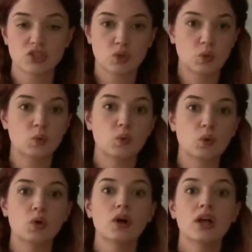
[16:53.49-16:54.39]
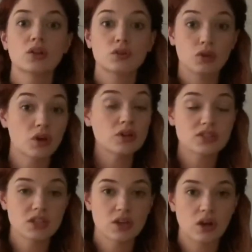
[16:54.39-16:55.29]
cool look
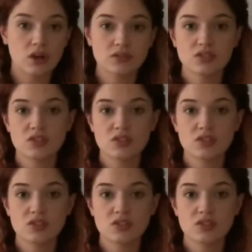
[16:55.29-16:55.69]
to the garden.